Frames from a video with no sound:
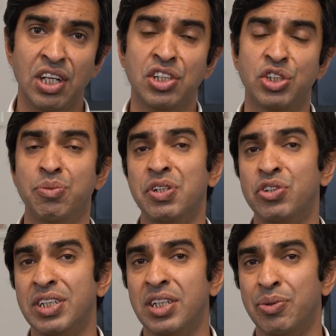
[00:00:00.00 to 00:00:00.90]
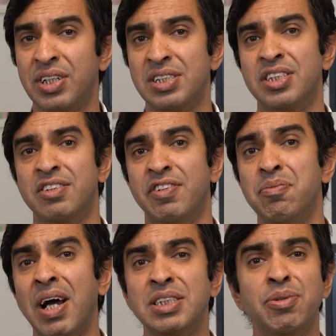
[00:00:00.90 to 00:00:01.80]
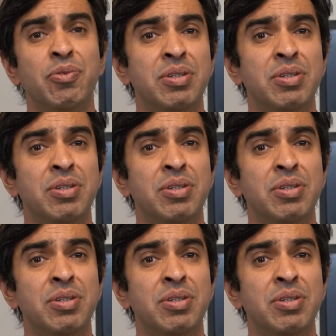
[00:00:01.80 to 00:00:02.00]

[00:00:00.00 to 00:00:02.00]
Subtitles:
should be treated with conservative management,